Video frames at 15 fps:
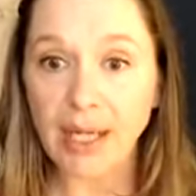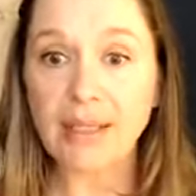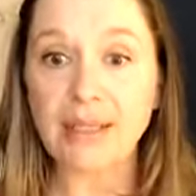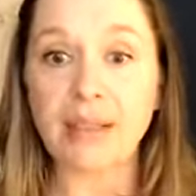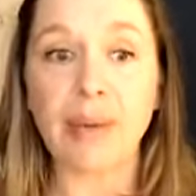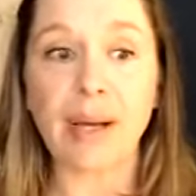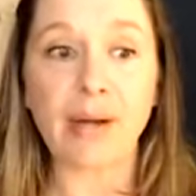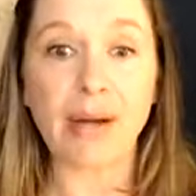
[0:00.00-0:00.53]
It's
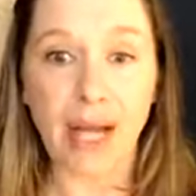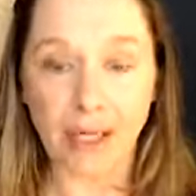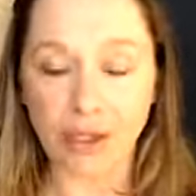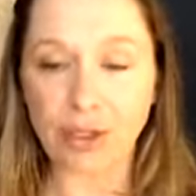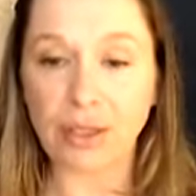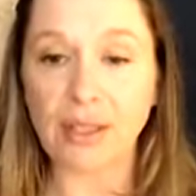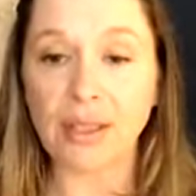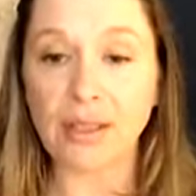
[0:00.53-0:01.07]
about
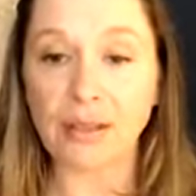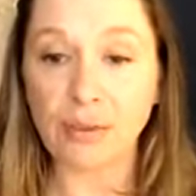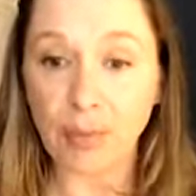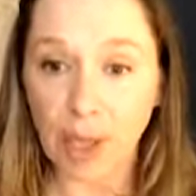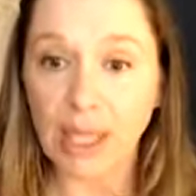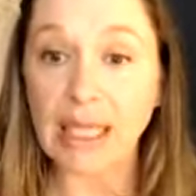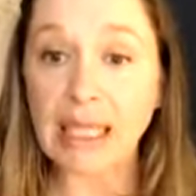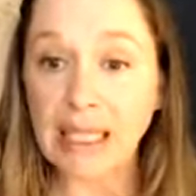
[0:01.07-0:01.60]
actually your
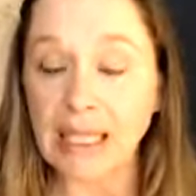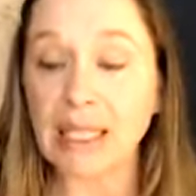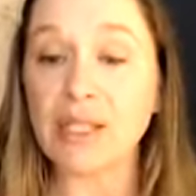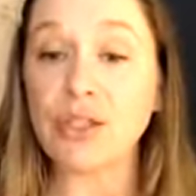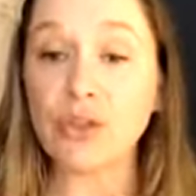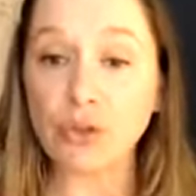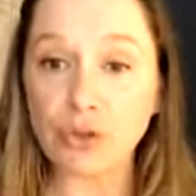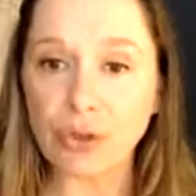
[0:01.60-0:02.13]
body needs
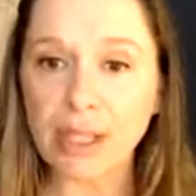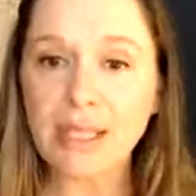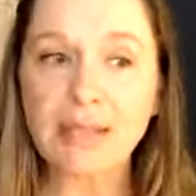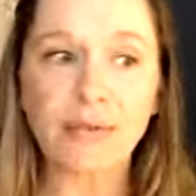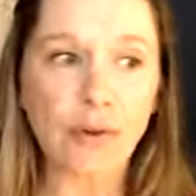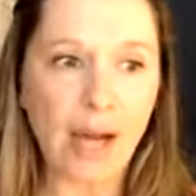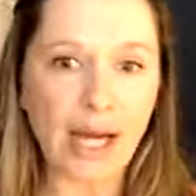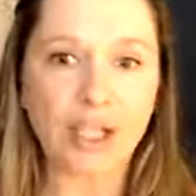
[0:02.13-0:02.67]
nutrients. If
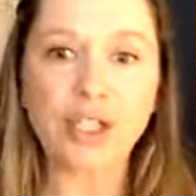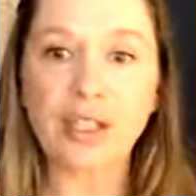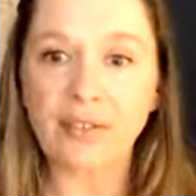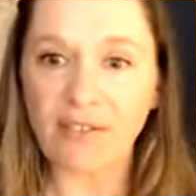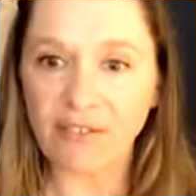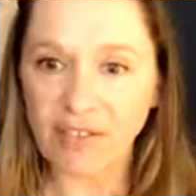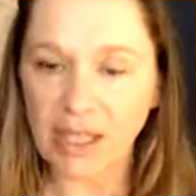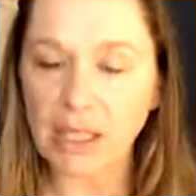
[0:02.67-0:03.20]
you're actually
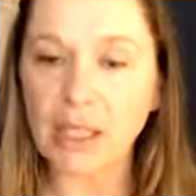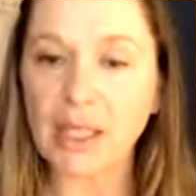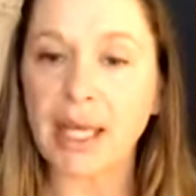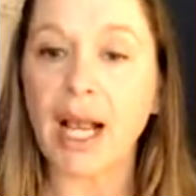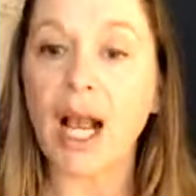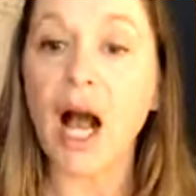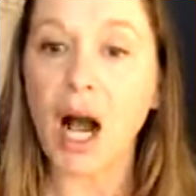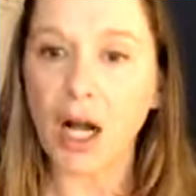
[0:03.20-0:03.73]

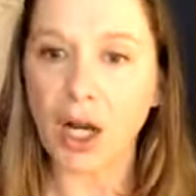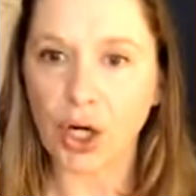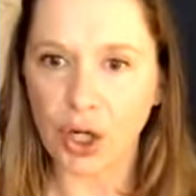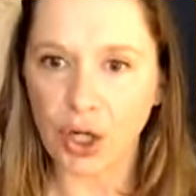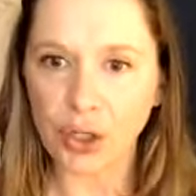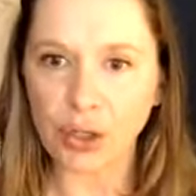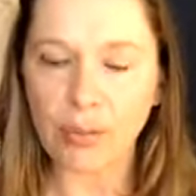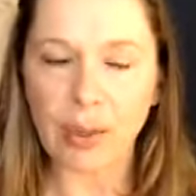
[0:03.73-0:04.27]
feeling
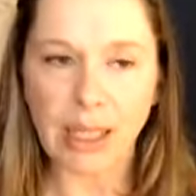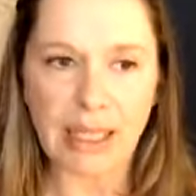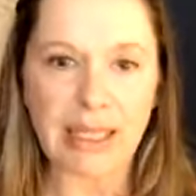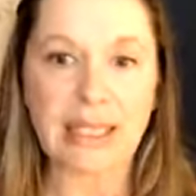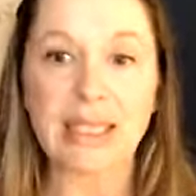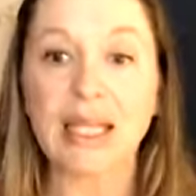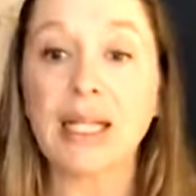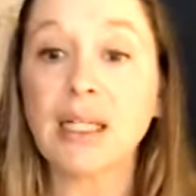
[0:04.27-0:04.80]
hunger, your body's
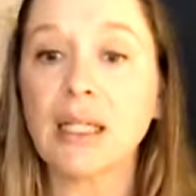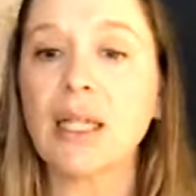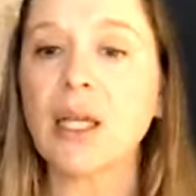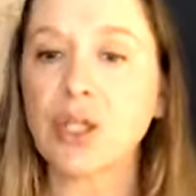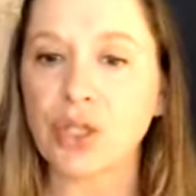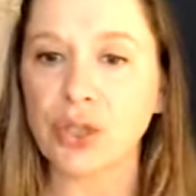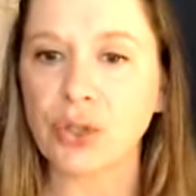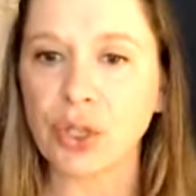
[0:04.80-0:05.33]
signaling
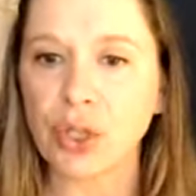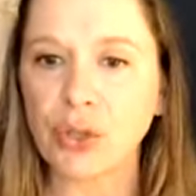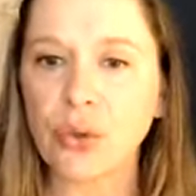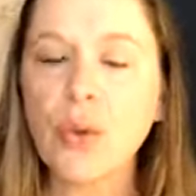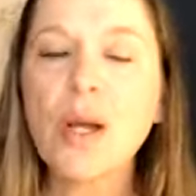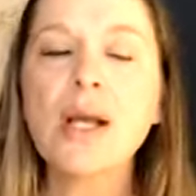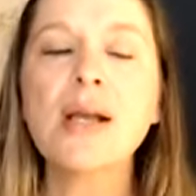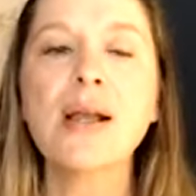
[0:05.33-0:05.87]
to
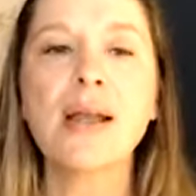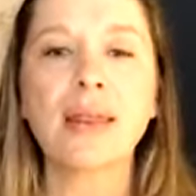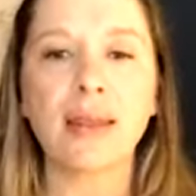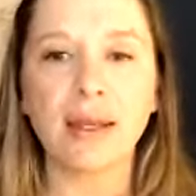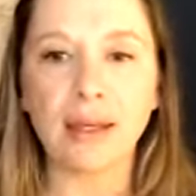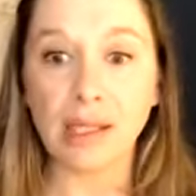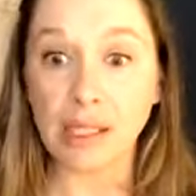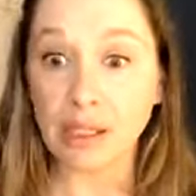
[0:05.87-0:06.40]
you that
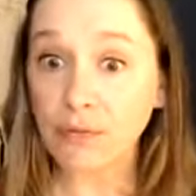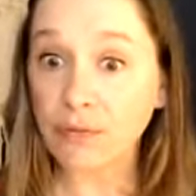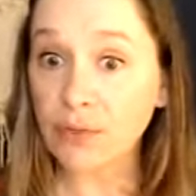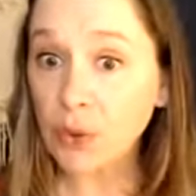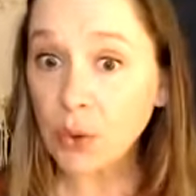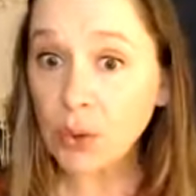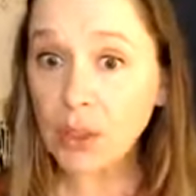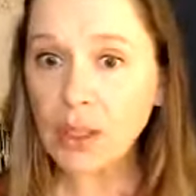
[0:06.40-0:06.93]
it needs
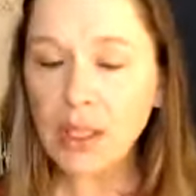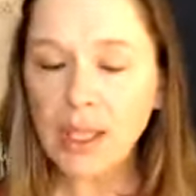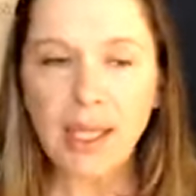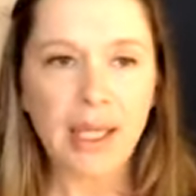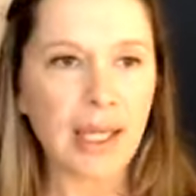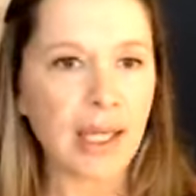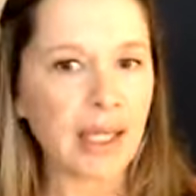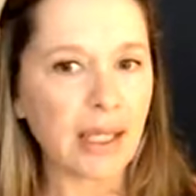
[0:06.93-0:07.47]
fuel
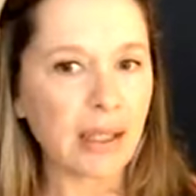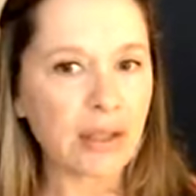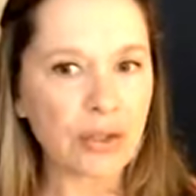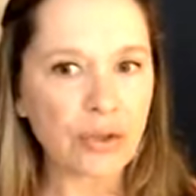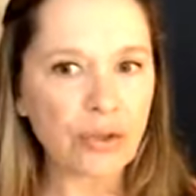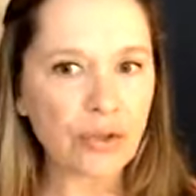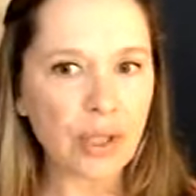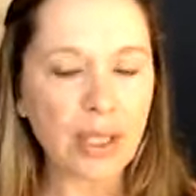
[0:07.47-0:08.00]
it needs
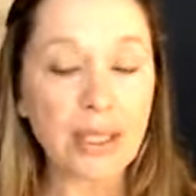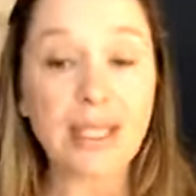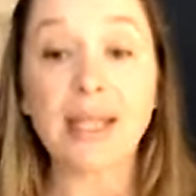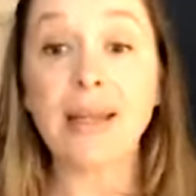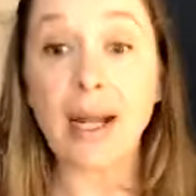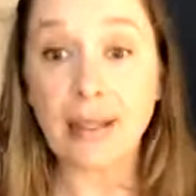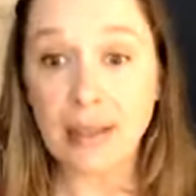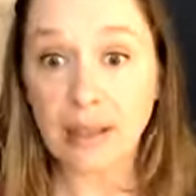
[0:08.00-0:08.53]
nutrients, and
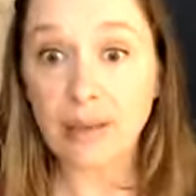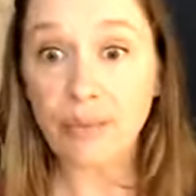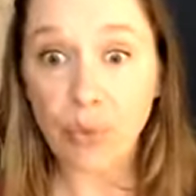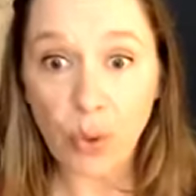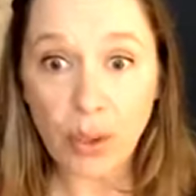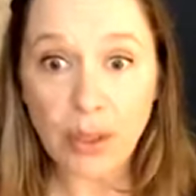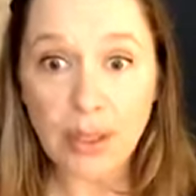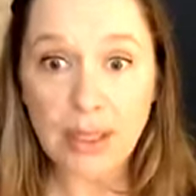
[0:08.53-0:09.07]
that's an
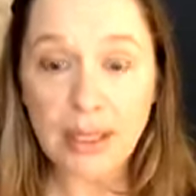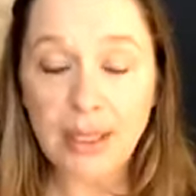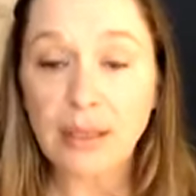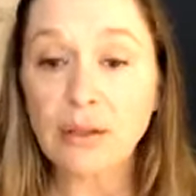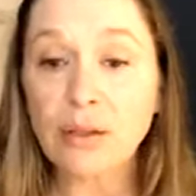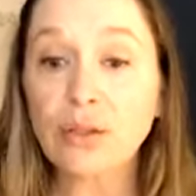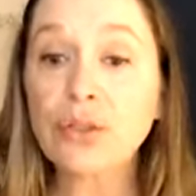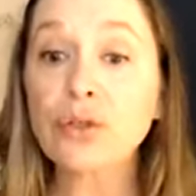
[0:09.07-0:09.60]
important
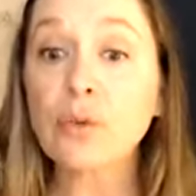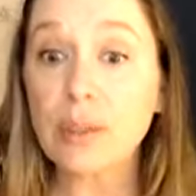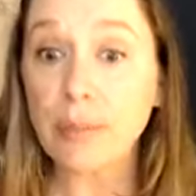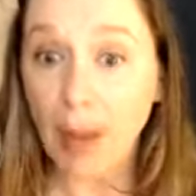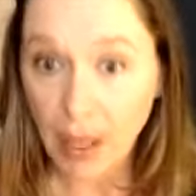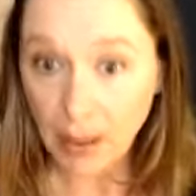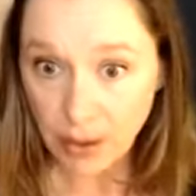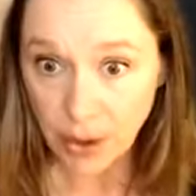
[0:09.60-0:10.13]
signal to
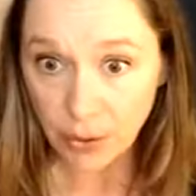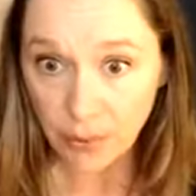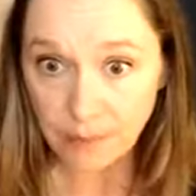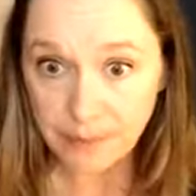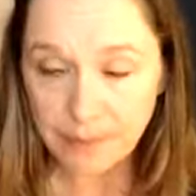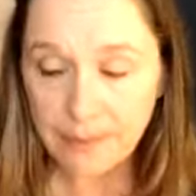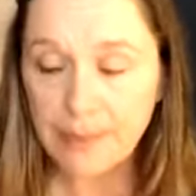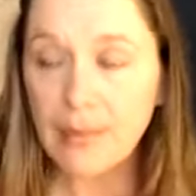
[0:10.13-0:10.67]
respond to.
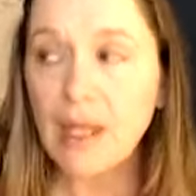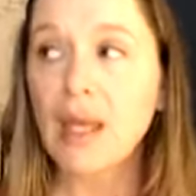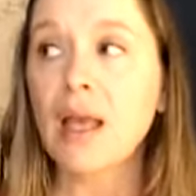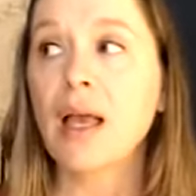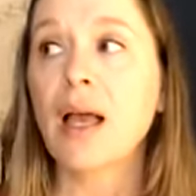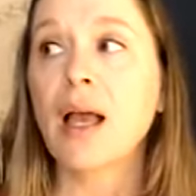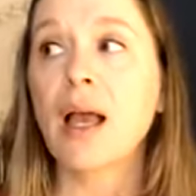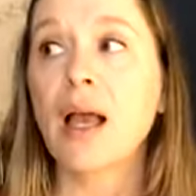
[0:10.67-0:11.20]

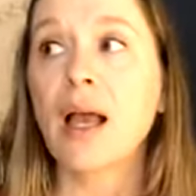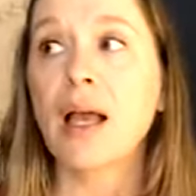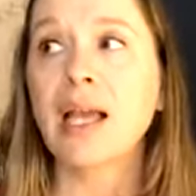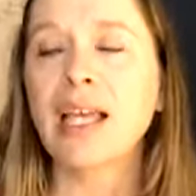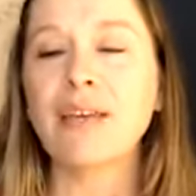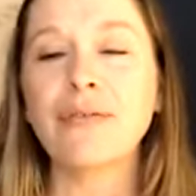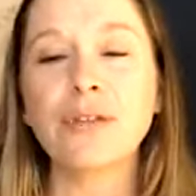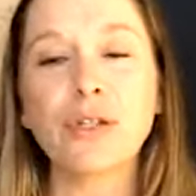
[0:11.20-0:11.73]

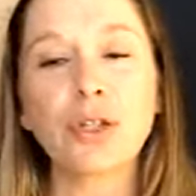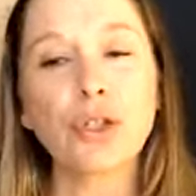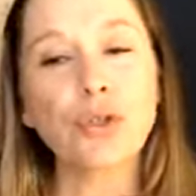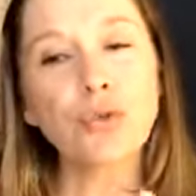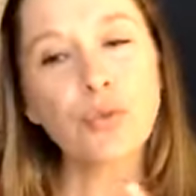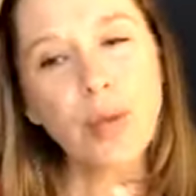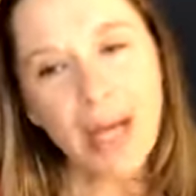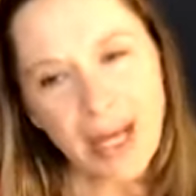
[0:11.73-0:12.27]
If you're
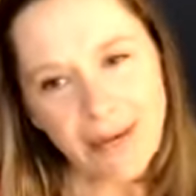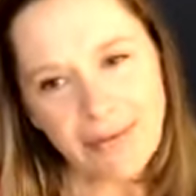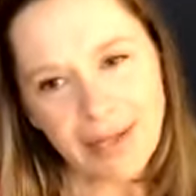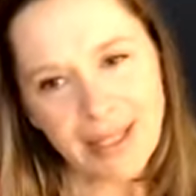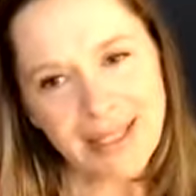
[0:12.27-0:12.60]
craving